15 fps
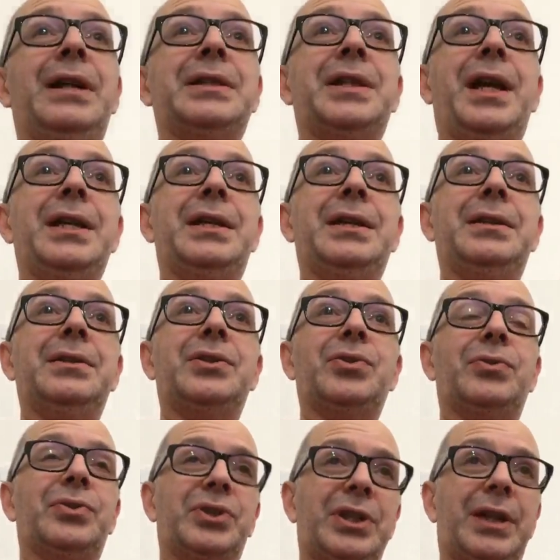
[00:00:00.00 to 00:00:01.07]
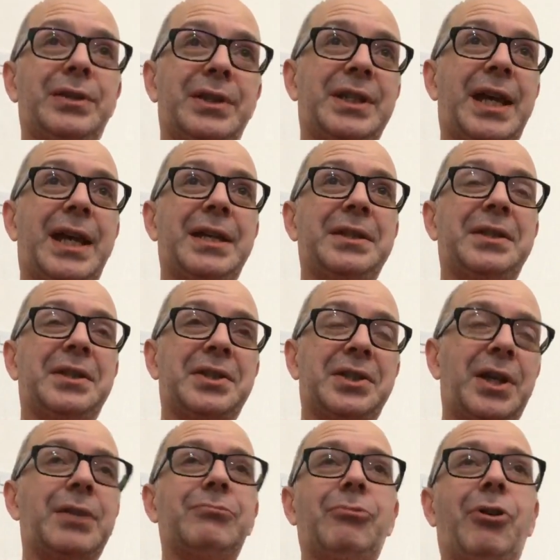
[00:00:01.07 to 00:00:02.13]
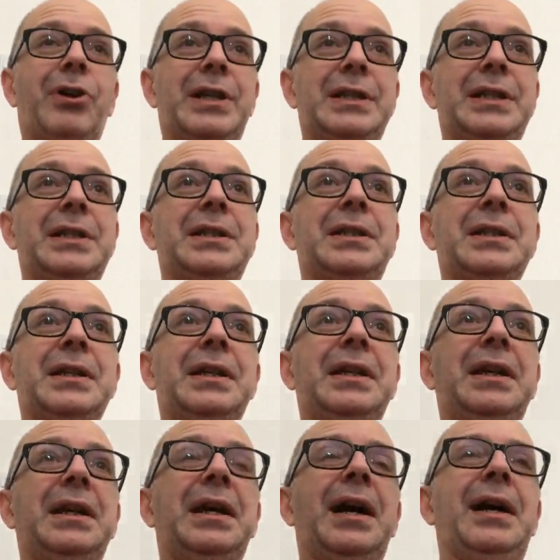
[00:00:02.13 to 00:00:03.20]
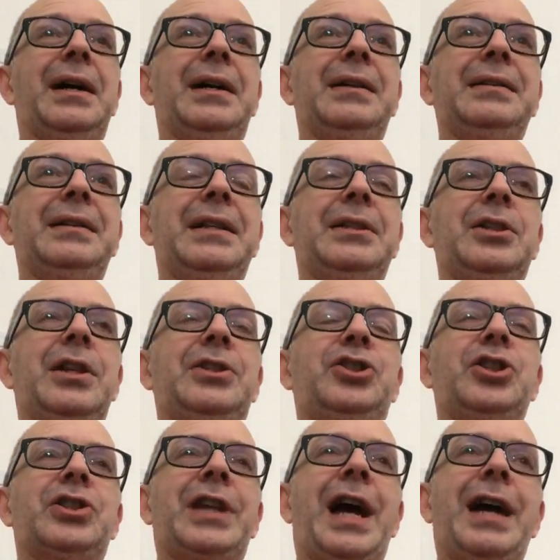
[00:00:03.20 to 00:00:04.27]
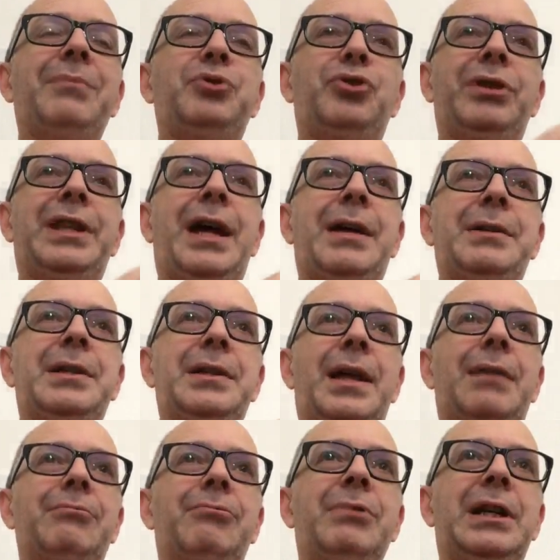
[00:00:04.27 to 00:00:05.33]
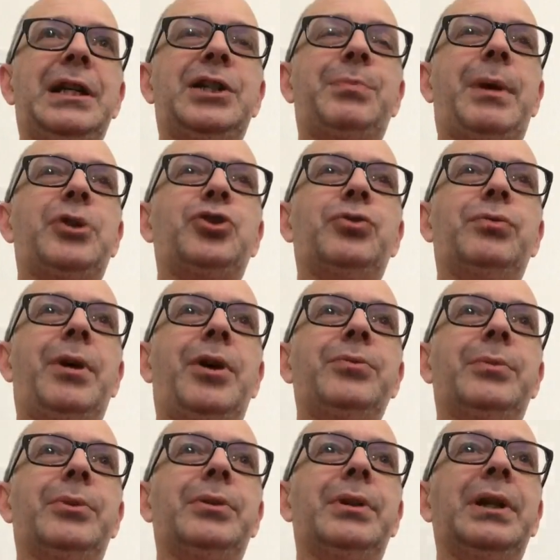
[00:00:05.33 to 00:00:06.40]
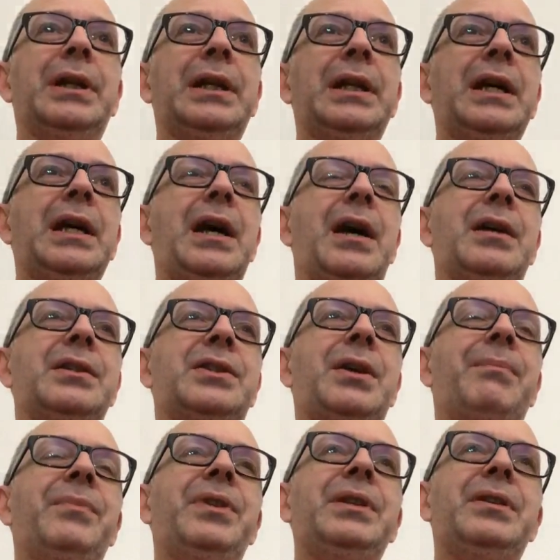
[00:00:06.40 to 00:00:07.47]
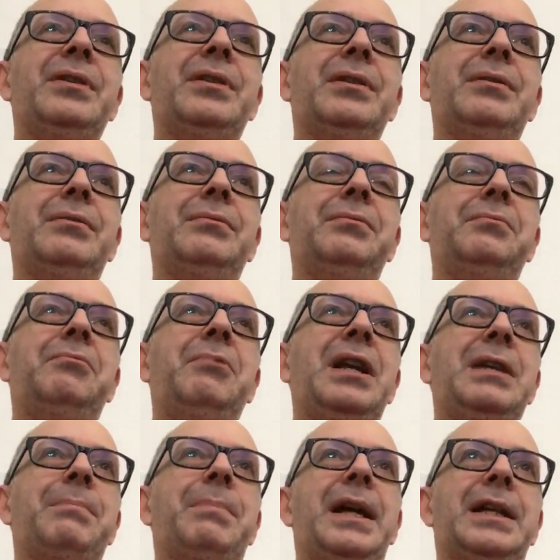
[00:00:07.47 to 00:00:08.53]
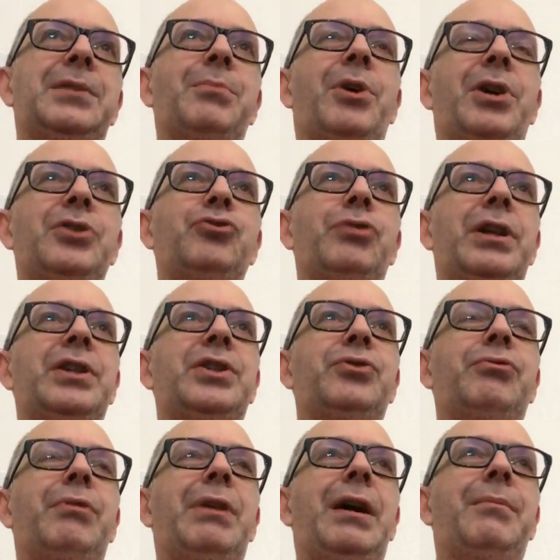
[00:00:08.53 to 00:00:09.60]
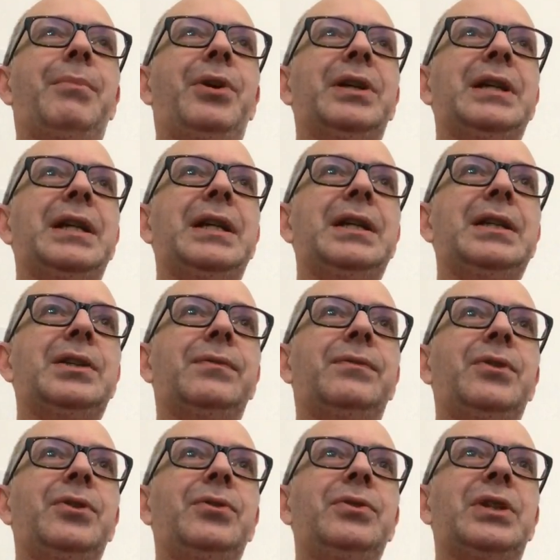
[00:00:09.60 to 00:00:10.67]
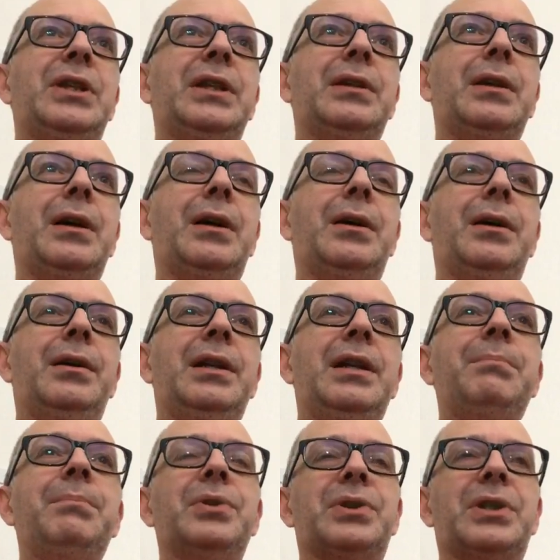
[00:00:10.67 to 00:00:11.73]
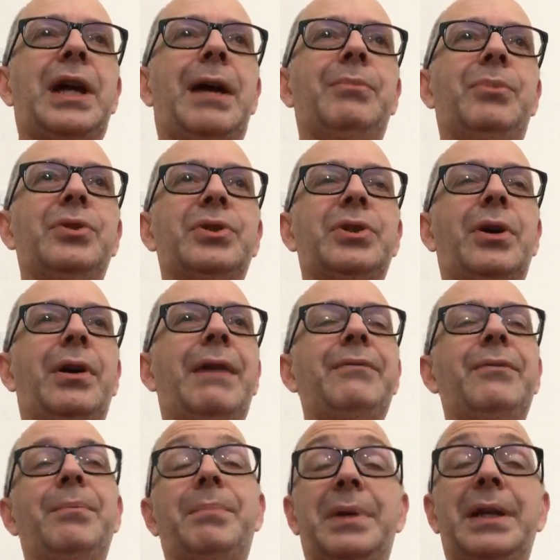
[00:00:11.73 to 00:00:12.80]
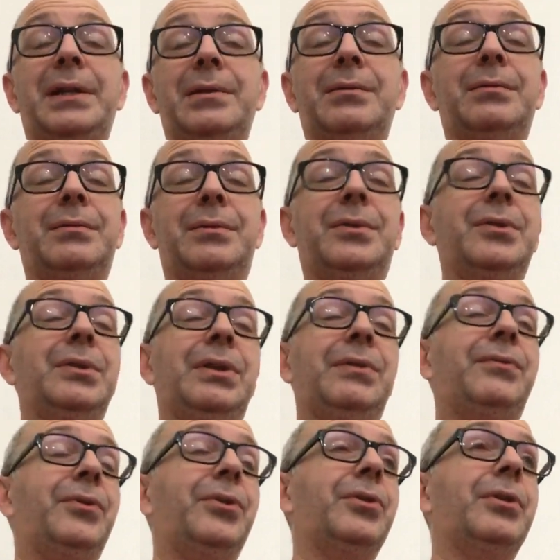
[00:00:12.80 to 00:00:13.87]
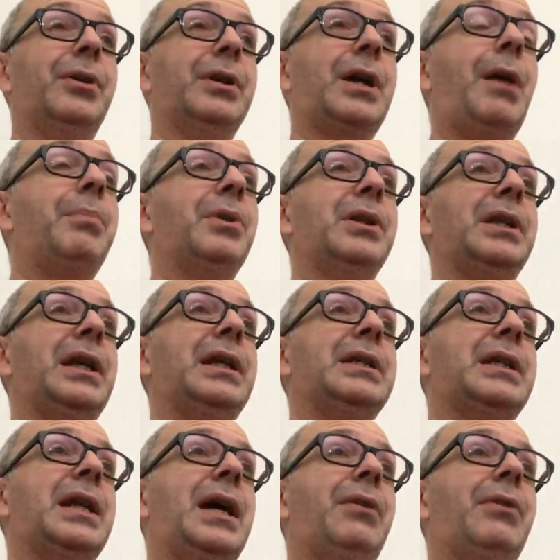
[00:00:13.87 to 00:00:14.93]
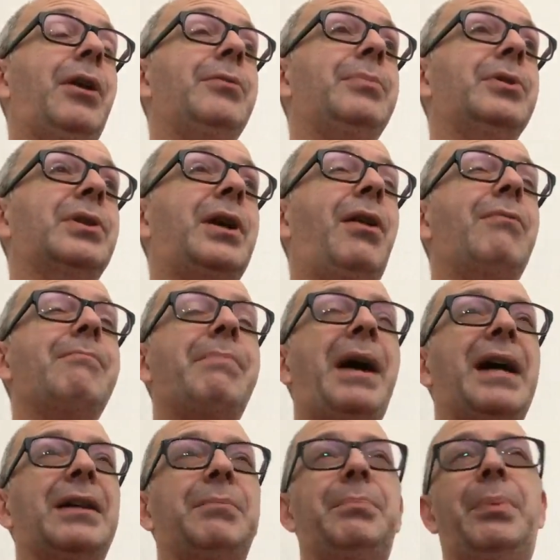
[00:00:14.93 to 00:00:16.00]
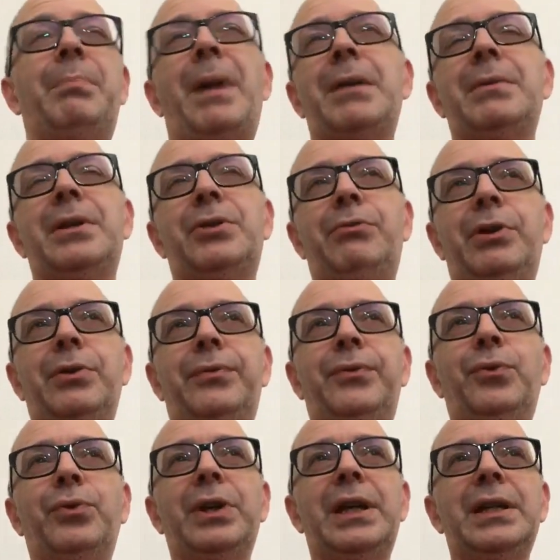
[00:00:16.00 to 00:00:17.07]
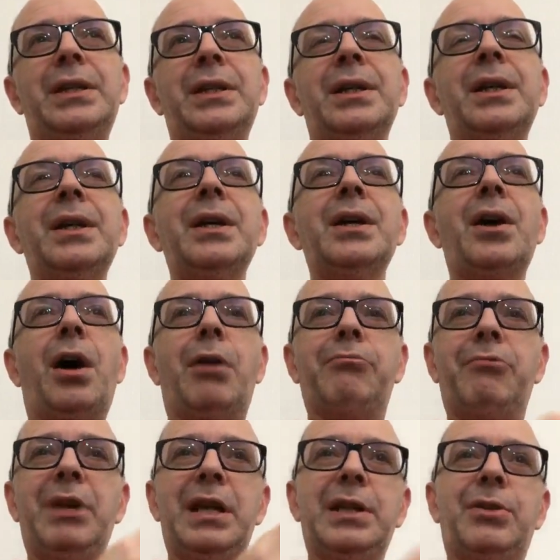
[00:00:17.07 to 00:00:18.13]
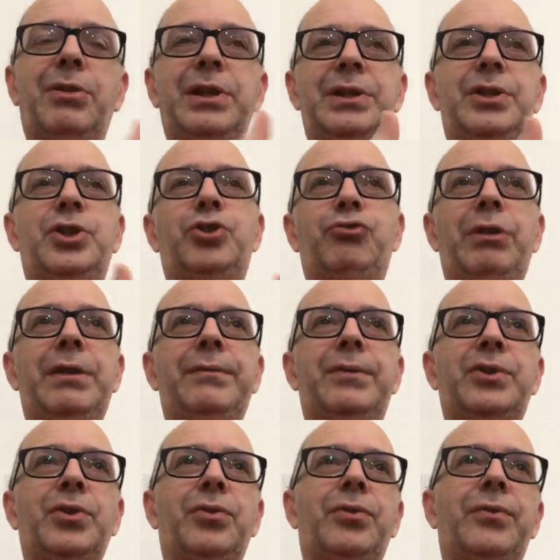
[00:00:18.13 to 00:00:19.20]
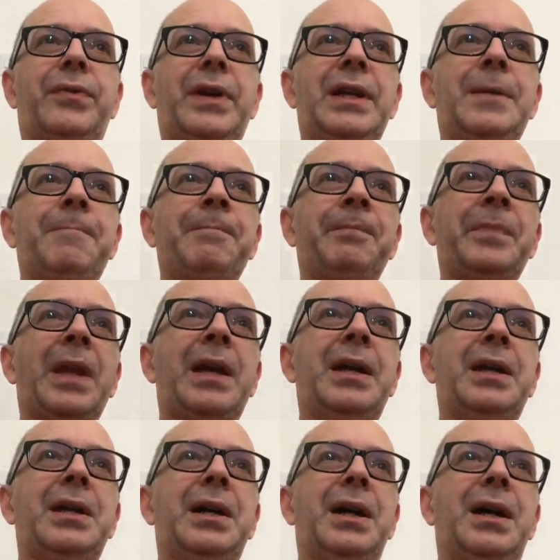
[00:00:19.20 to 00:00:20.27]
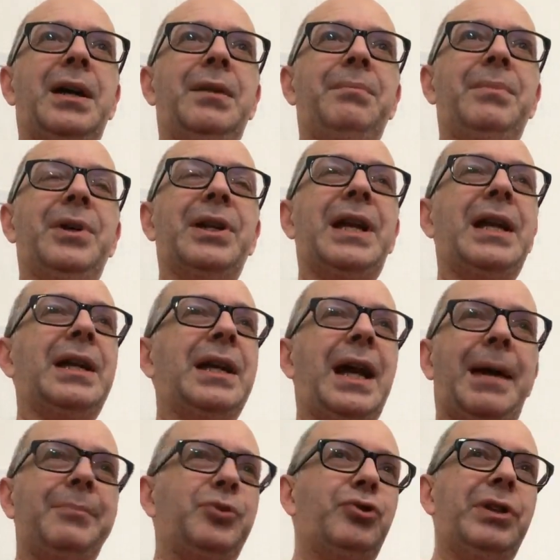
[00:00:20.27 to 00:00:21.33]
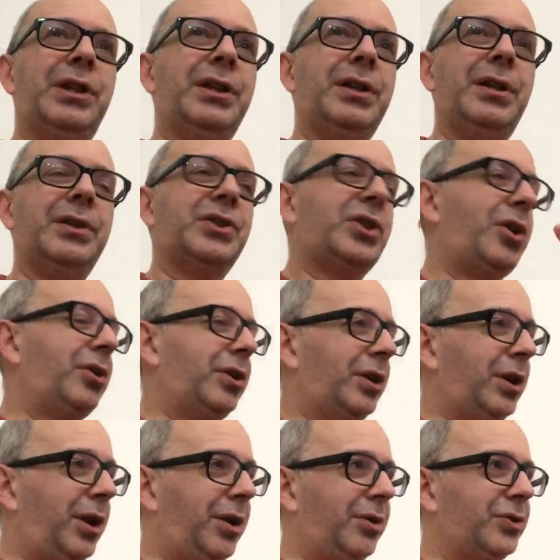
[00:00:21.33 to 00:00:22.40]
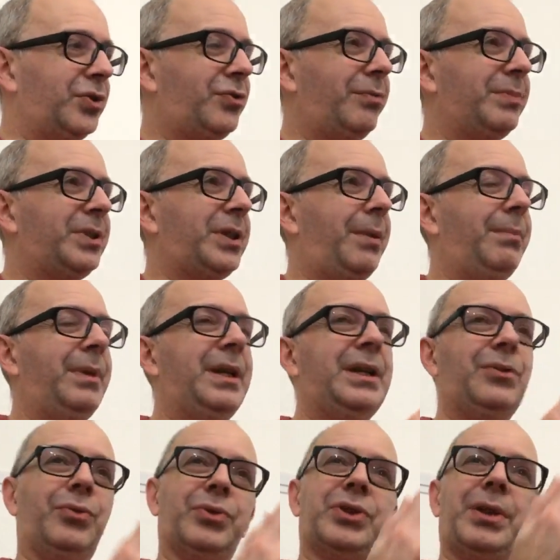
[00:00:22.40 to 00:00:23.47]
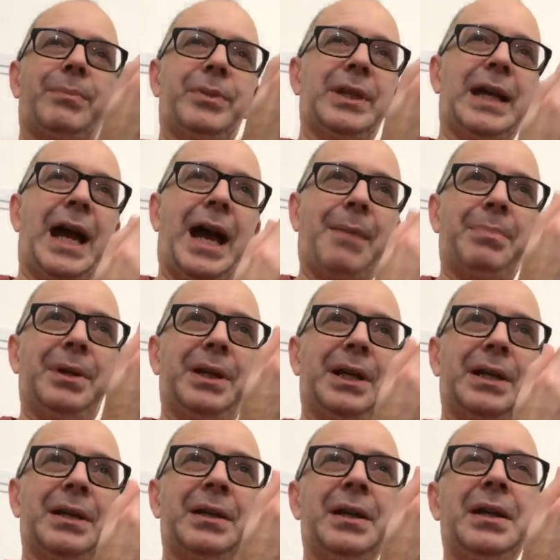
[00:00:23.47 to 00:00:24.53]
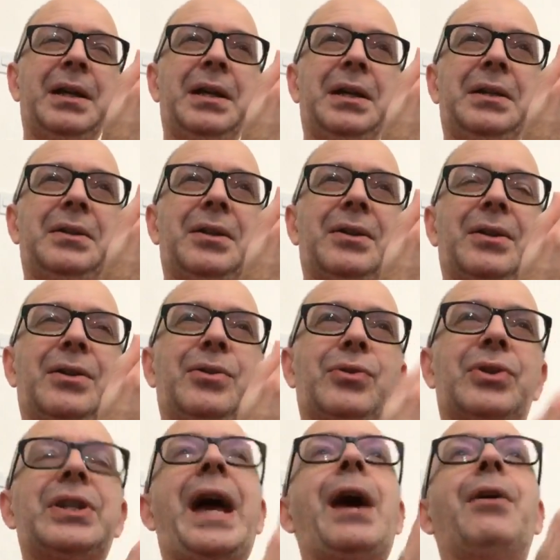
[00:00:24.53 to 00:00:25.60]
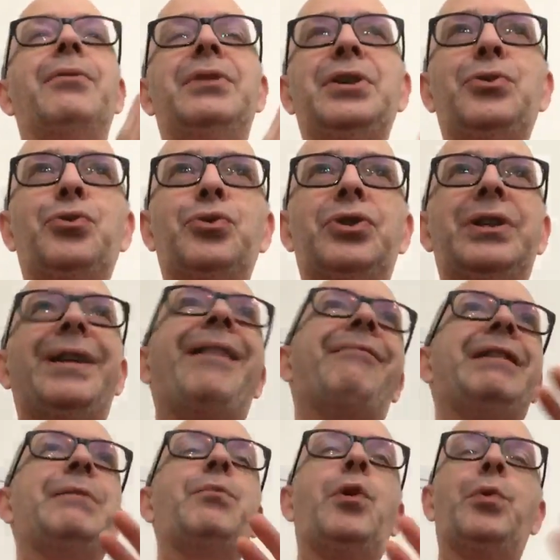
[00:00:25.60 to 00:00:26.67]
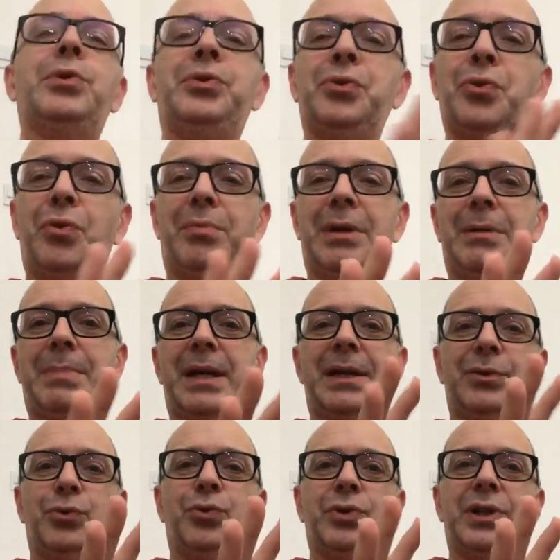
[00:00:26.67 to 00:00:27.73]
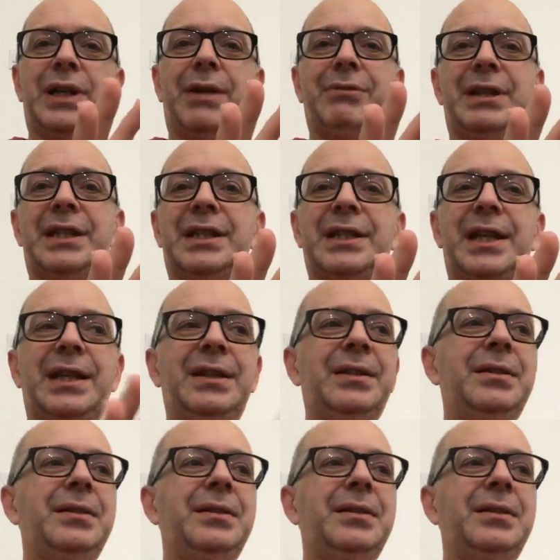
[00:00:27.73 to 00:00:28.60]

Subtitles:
taking sort of sunsets and sunrises. It's just capturing that really special moment. Something that really piqued my interest throughout my years of using Olympus cameras. I haven't been doing it for a couple of years now though, but going back maybe 3 or 4 years, I really got into street photography. Again, capturing a certain glance from somebody or something happening that looks out of the ordinary and what would normally be an ordinary scene